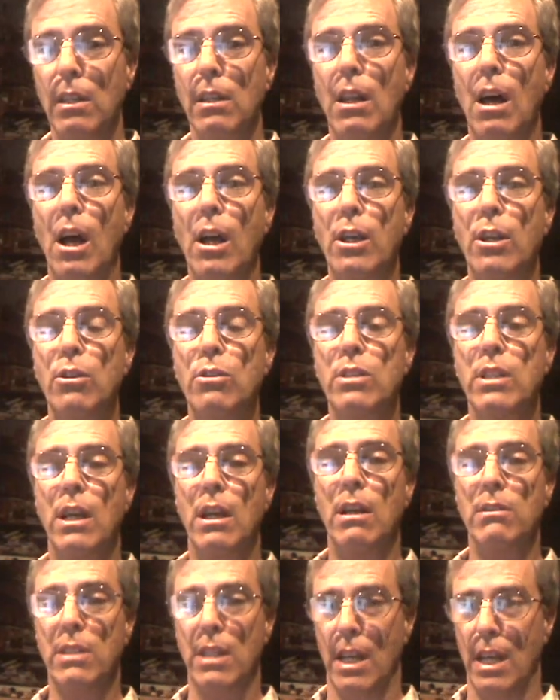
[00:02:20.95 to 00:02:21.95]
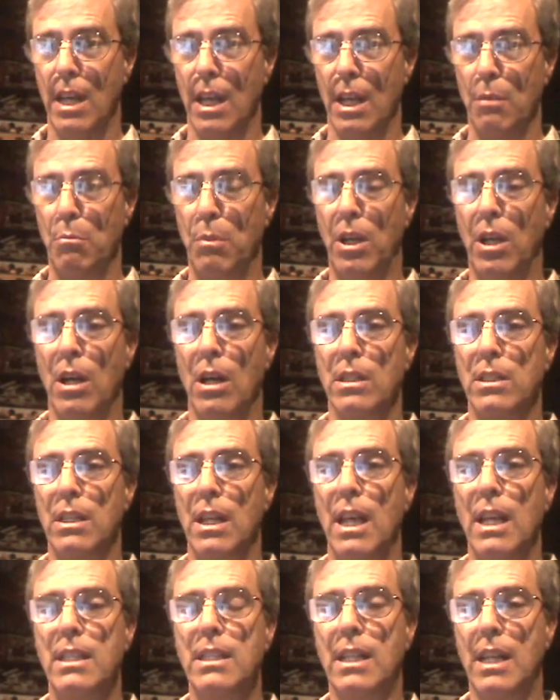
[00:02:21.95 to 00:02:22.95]
Lock yourselves in
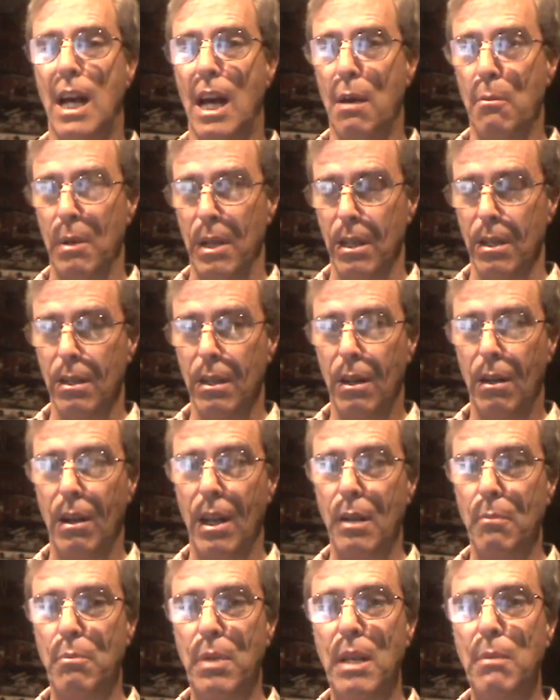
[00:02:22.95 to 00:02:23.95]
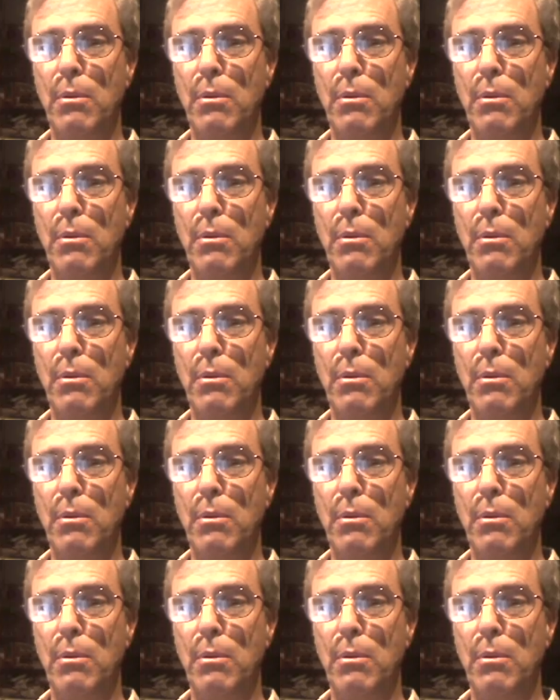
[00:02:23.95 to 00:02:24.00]
because it's coming, all right?